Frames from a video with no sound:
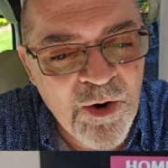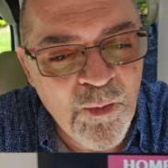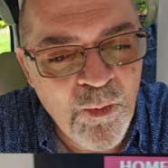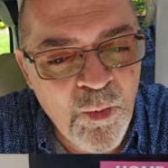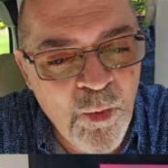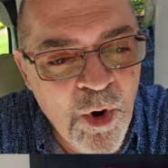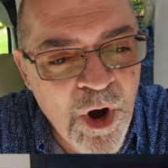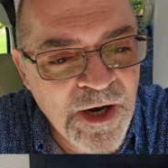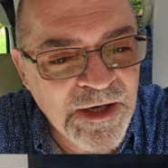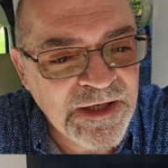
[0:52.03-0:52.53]

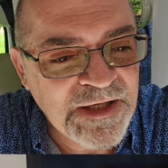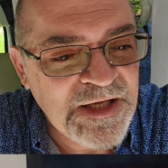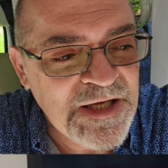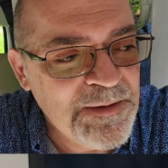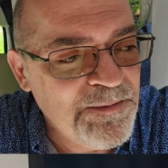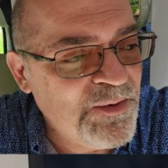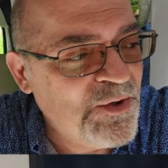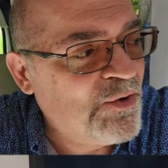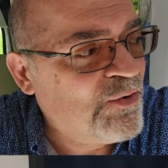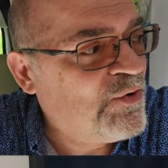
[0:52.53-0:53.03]
want to
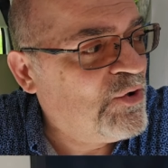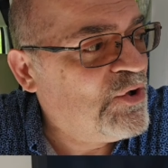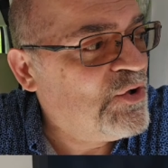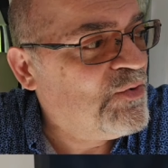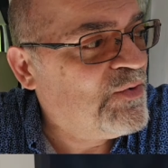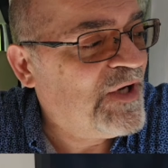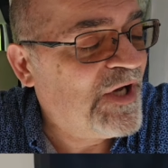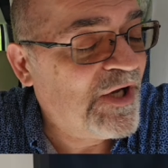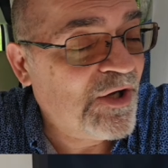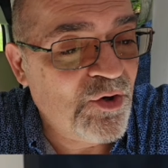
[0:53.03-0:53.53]
keep your
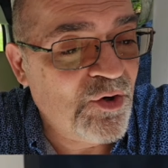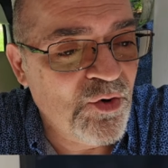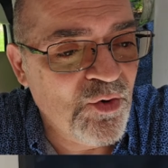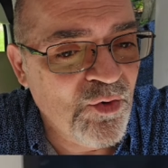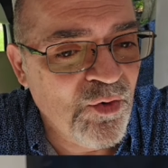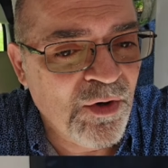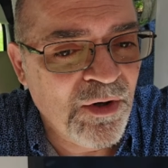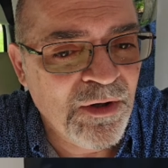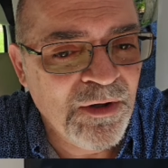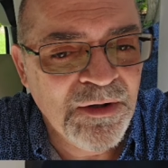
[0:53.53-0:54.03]
unit
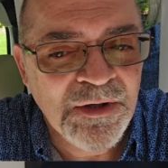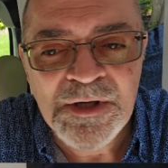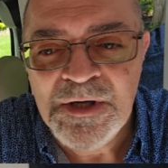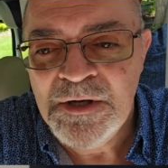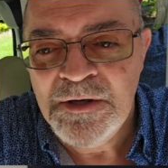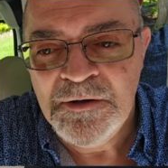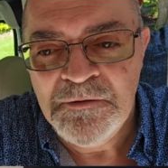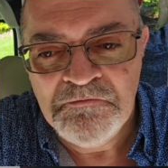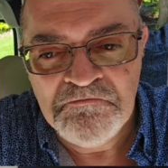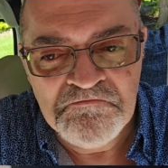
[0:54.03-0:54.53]
cool.
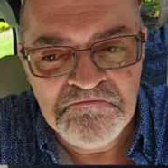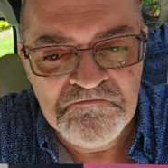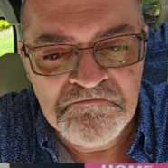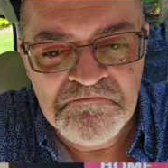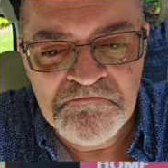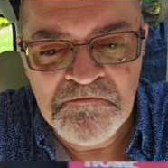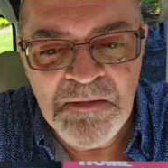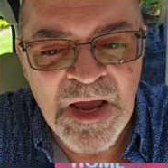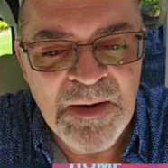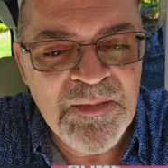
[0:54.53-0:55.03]

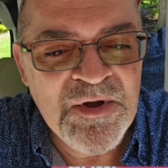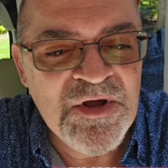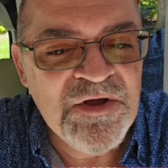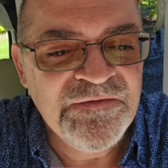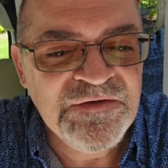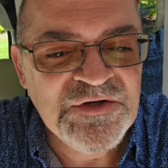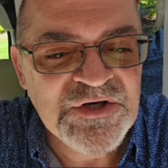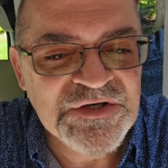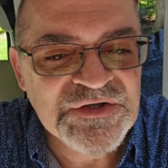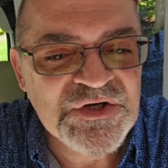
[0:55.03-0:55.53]
Maybe
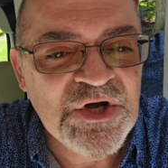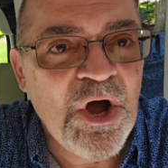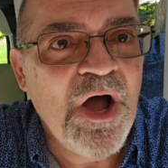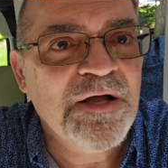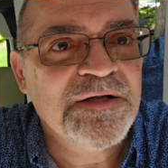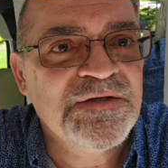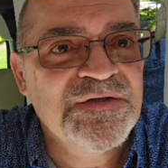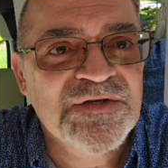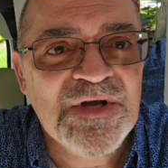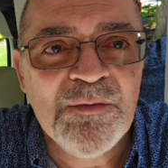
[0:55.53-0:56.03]
you've just
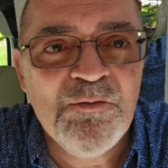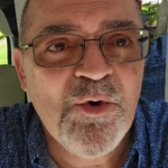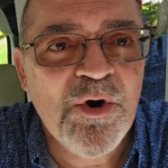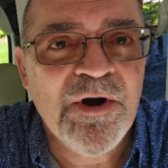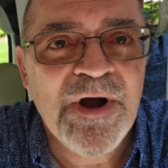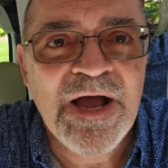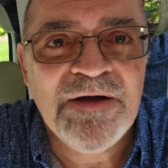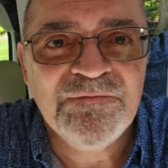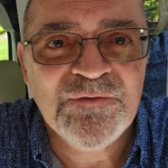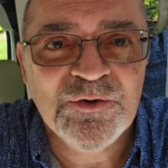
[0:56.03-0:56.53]
gotten
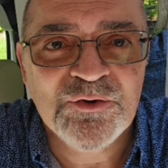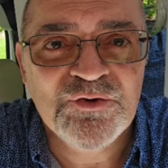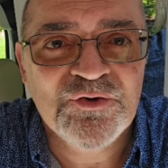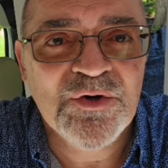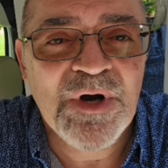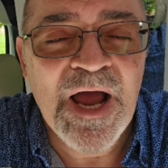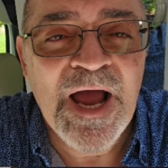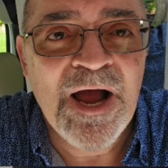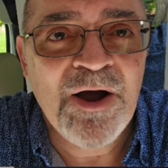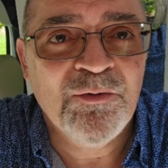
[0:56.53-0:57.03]
somewhere
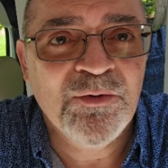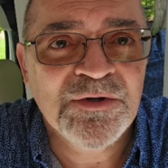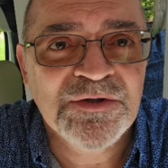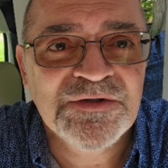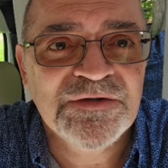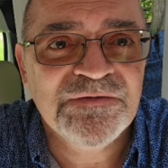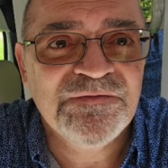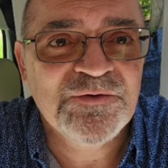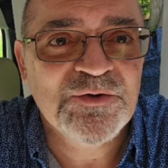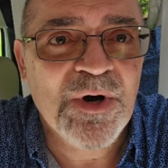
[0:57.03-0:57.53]
after hours
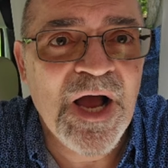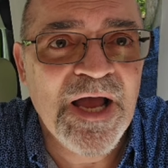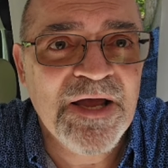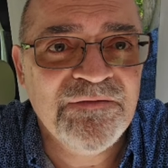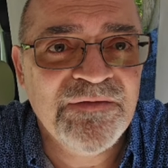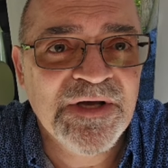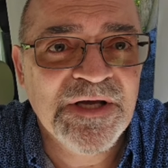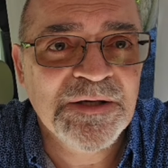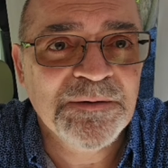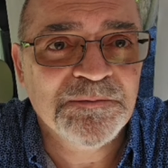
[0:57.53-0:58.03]
of
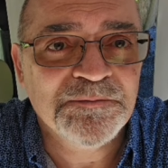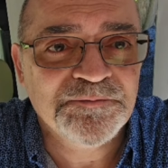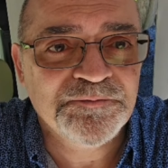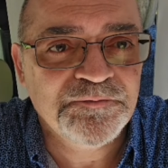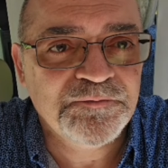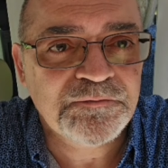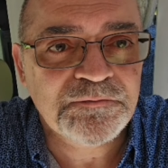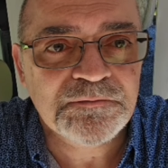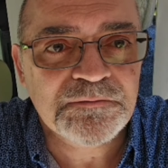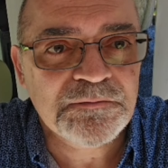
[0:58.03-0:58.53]
driving
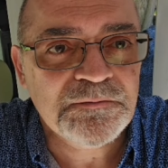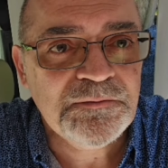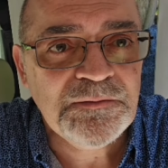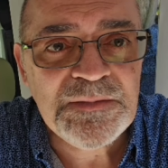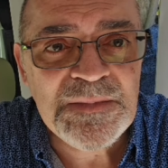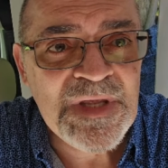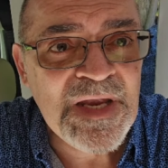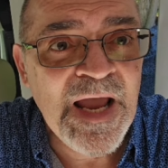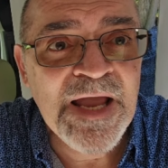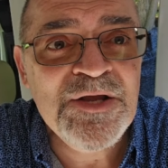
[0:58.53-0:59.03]

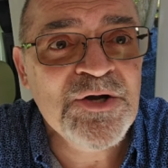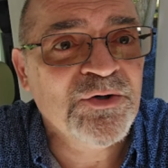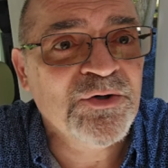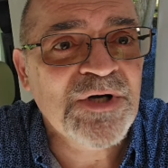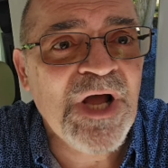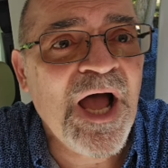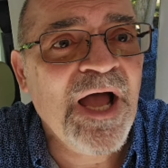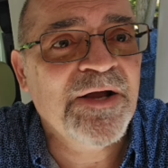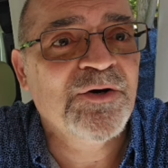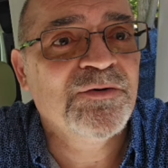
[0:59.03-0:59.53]
and you're
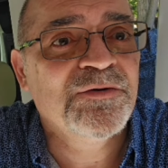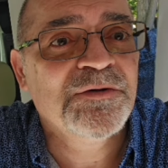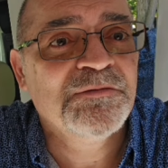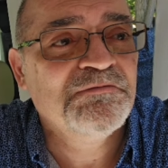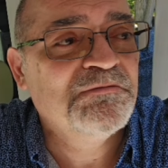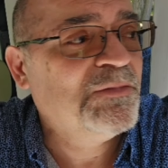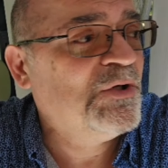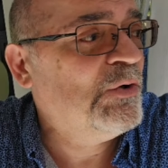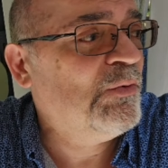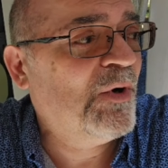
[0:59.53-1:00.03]
tired.
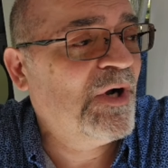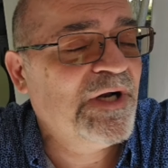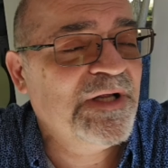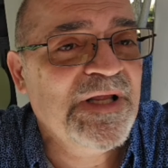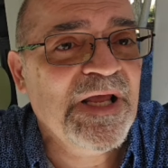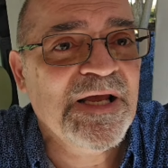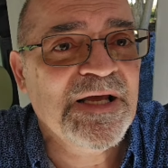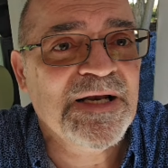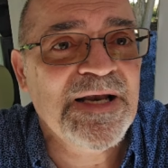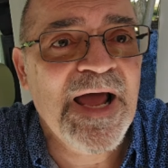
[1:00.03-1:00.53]
You want
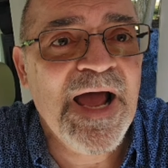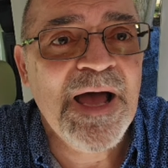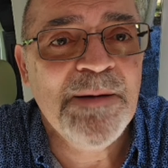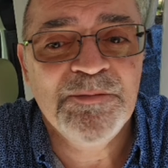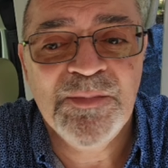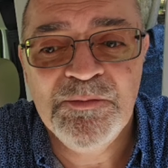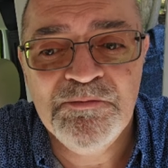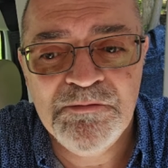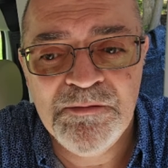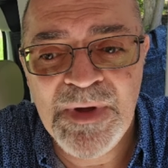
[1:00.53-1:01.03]
to take a
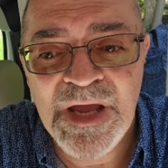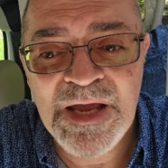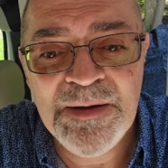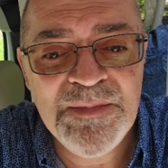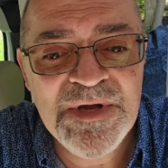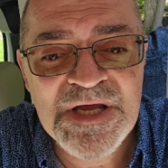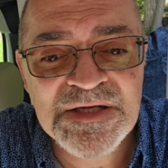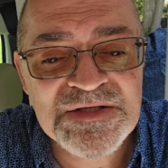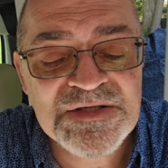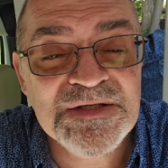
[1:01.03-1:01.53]
nap?
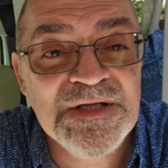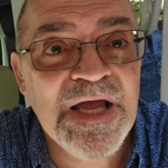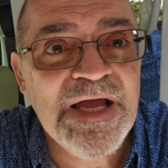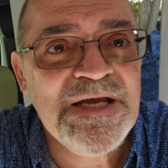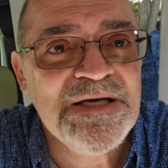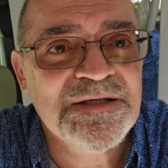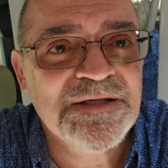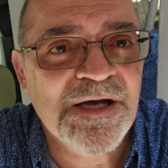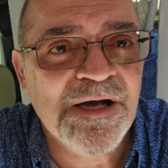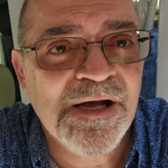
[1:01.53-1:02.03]
Maybe it's
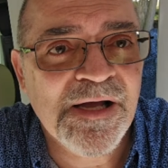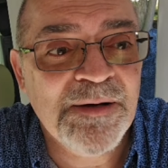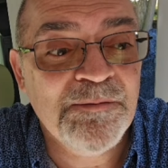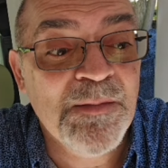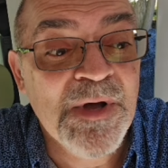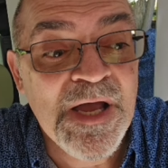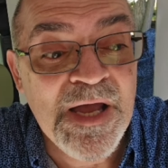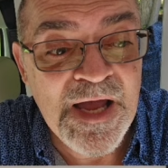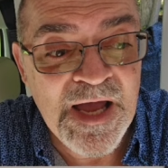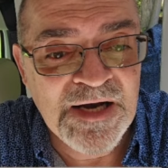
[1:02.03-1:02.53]
nighttime
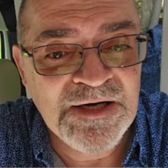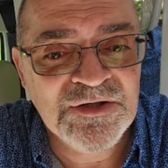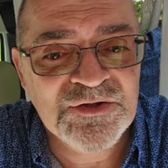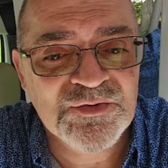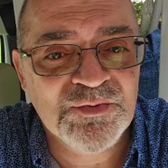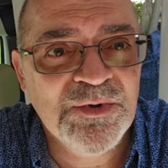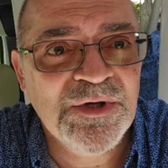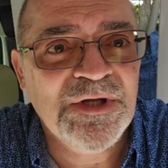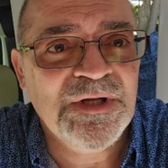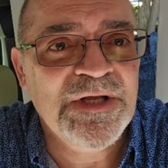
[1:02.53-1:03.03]
and it's
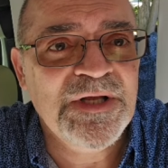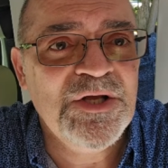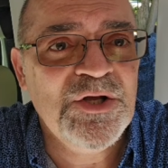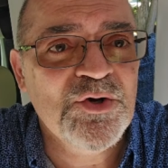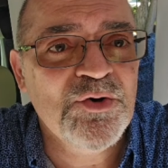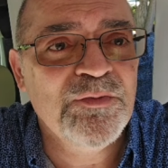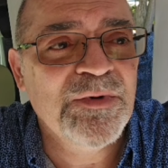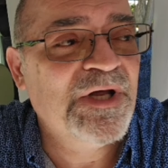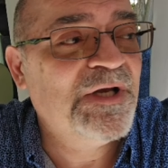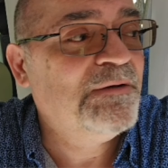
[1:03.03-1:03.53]
really
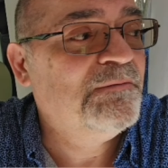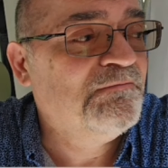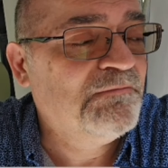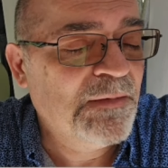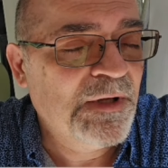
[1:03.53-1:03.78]
humid.